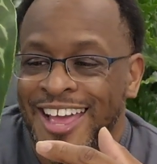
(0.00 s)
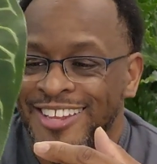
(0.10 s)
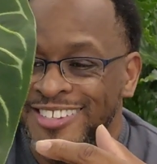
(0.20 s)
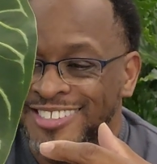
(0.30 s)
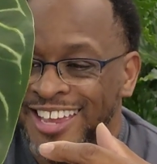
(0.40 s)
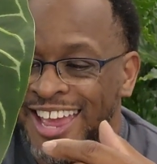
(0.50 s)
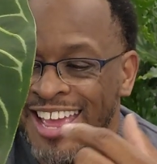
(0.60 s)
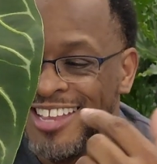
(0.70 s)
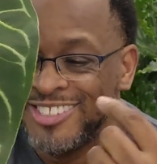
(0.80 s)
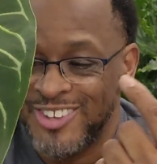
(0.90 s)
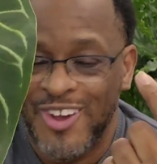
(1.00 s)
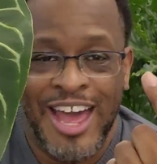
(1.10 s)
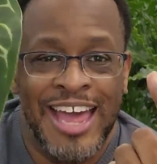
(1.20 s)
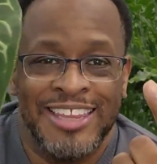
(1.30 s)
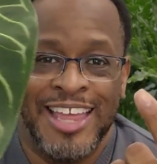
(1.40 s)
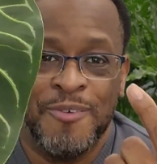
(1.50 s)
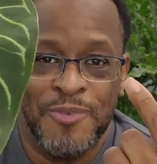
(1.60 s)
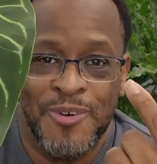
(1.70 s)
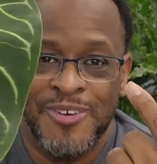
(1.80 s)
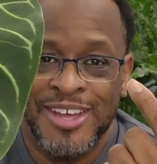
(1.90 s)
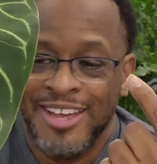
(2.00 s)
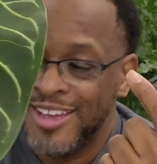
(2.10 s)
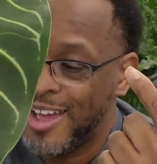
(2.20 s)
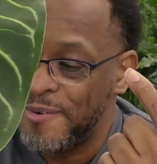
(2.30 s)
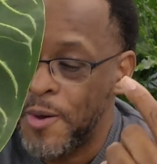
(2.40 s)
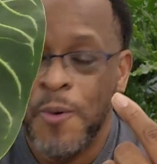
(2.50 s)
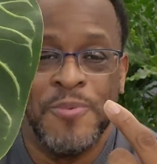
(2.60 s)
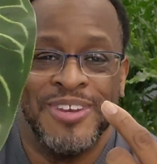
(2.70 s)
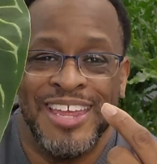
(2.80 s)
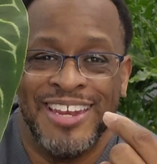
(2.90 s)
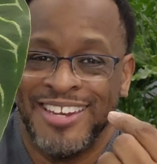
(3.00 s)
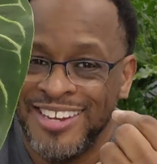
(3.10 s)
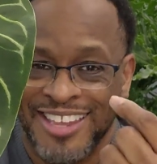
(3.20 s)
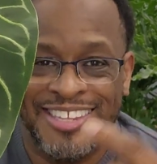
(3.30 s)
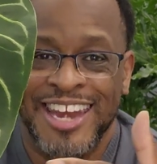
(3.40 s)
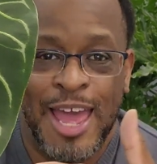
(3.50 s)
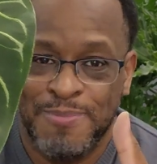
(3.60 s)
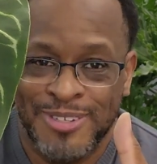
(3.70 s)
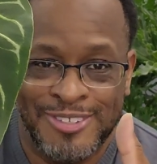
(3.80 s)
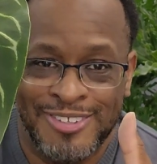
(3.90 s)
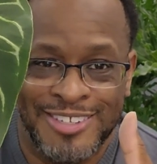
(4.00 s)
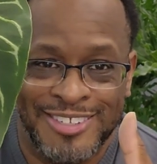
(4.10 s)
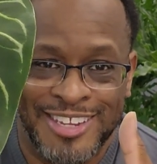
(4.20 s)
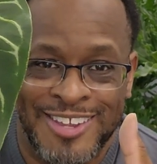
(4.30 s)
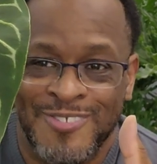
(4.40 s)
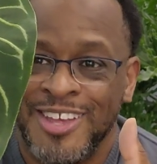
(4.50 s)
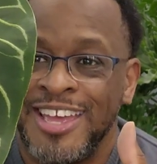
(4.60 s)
It's like, so I'm hoping that nothing happens to this leaf